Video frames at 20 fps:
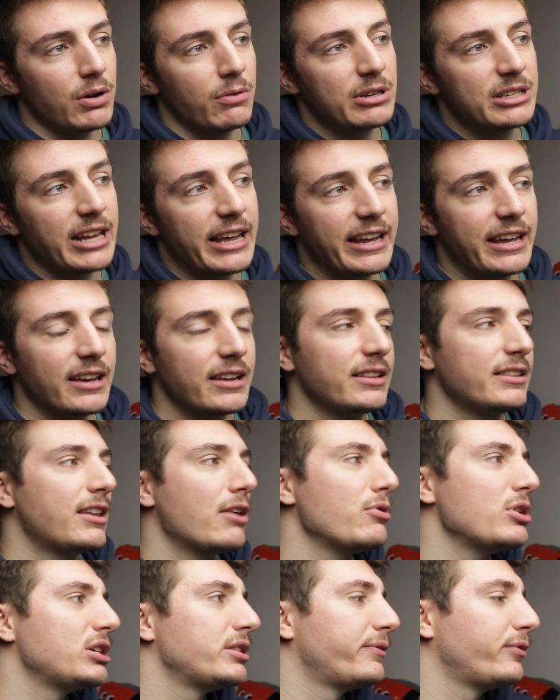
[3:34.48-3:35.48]
so I was like,
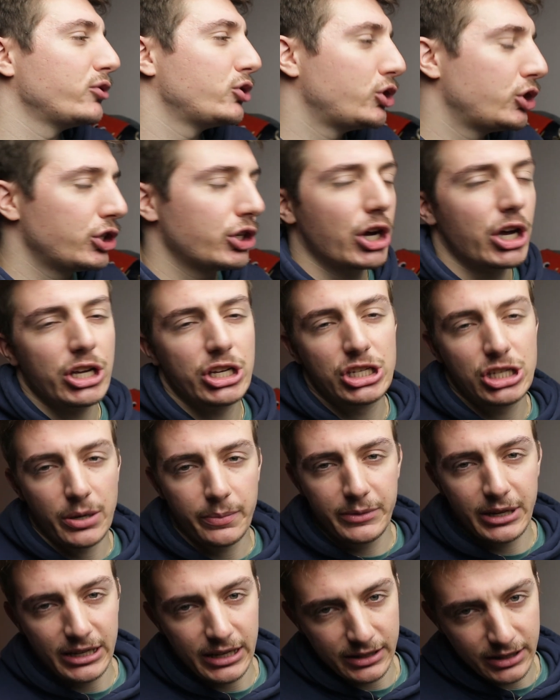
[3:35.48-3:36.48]
there is for sure
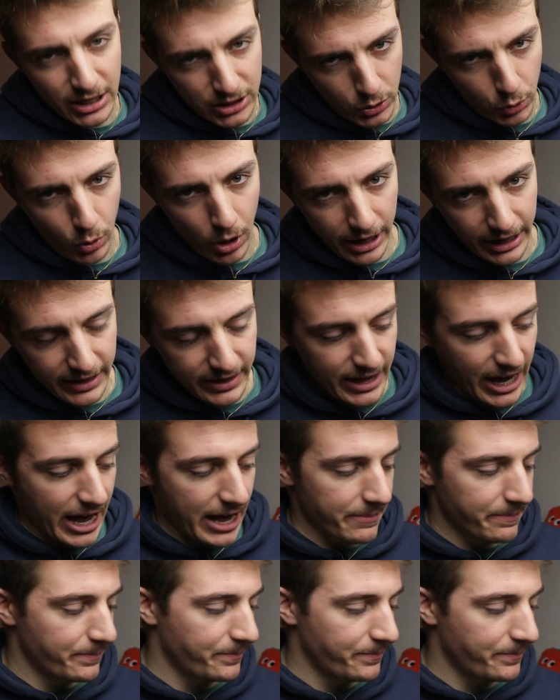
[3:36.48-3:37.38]
something that doesn't work in there.